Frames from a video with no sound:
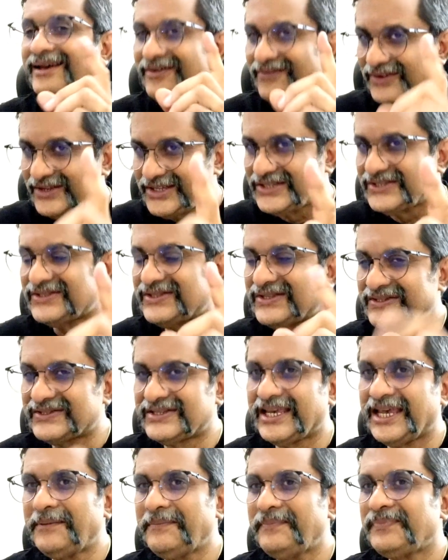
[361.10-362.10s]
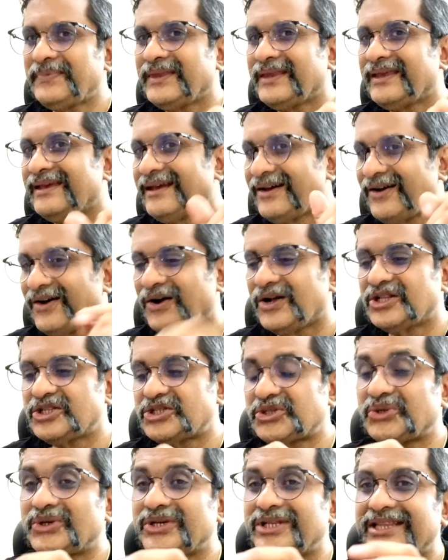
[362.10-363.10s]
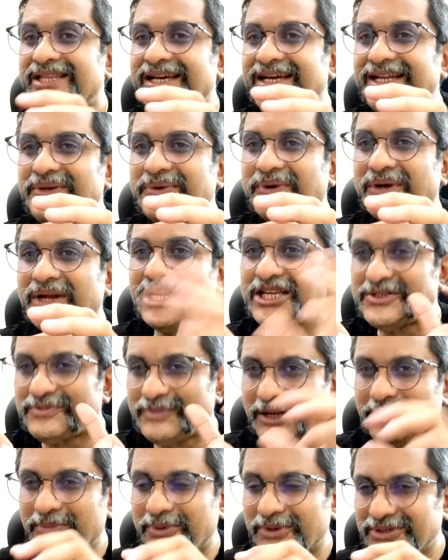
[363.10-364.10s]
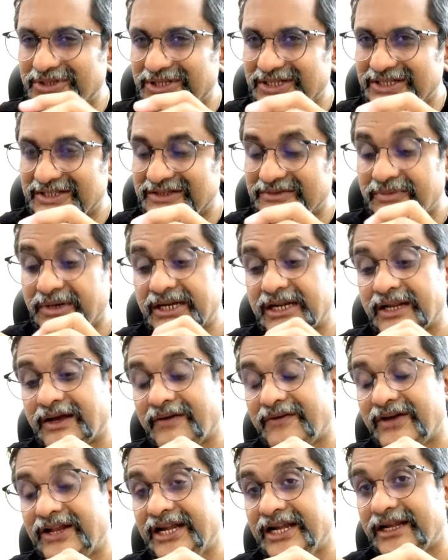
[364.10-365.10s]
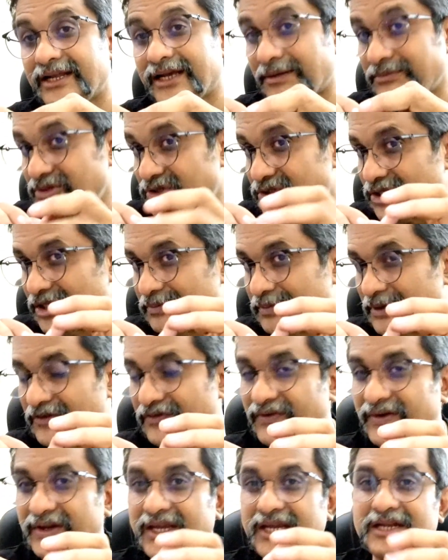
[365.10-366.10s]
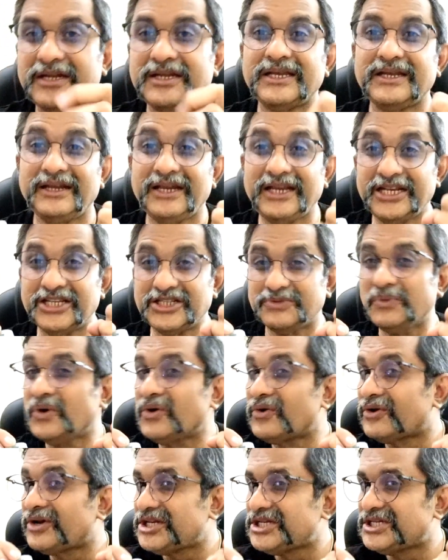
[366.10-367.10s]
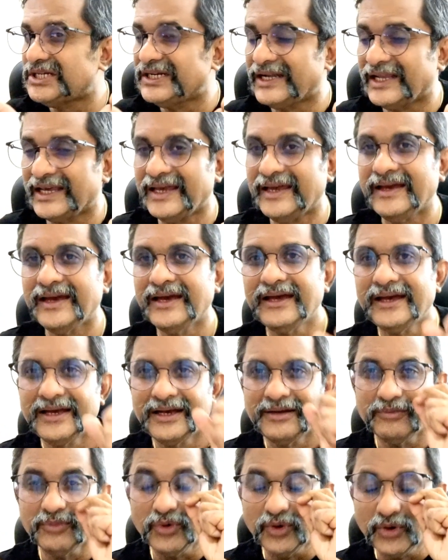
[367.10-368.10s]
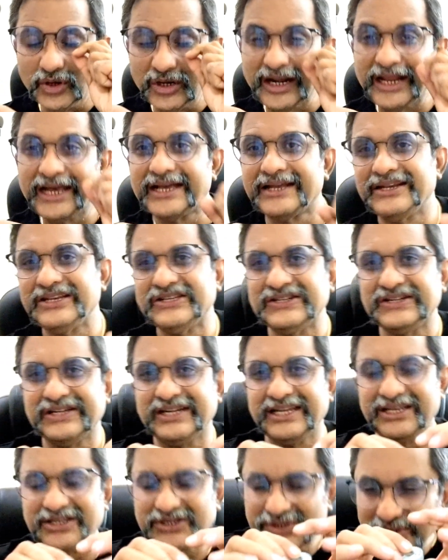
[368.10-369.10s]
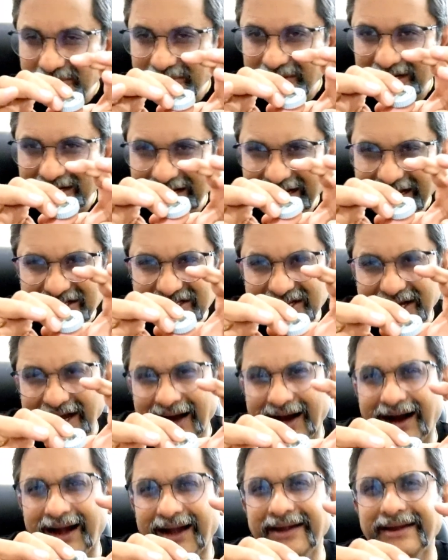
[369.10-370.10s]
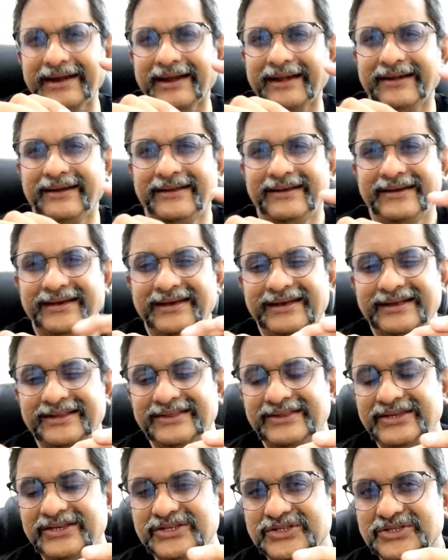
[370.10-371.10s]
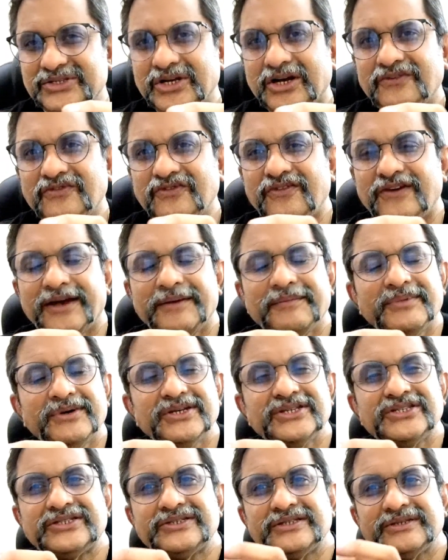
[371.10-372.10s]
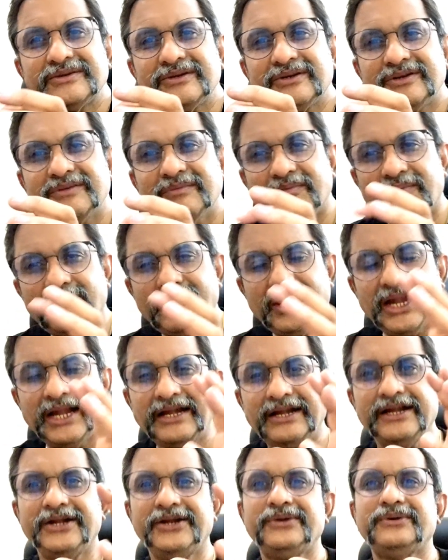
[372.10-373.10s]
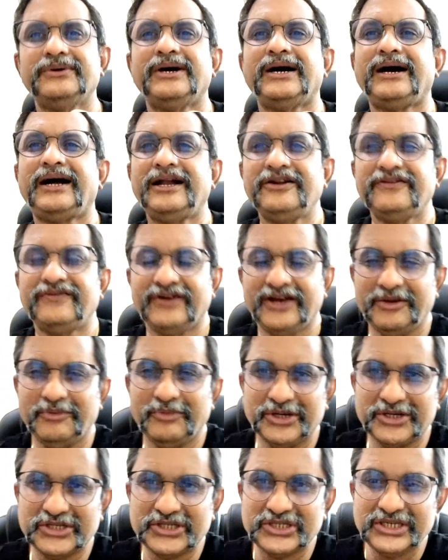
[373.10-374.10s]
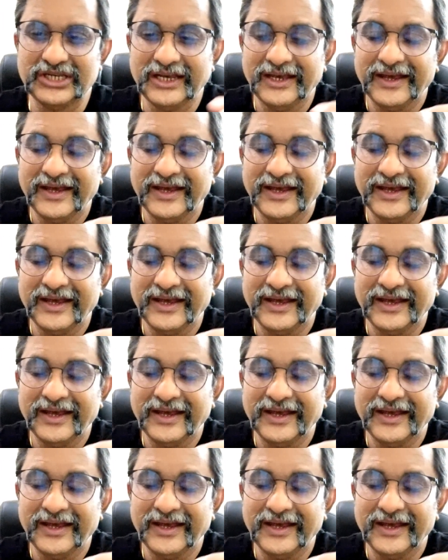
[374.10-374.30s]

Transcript: which is the same also in the nucleus pulposus. But when it comes to the periphery, it needs more rigidity, bone-like rigidity. So it gets hardened. These soft fibers blend into hard fibers.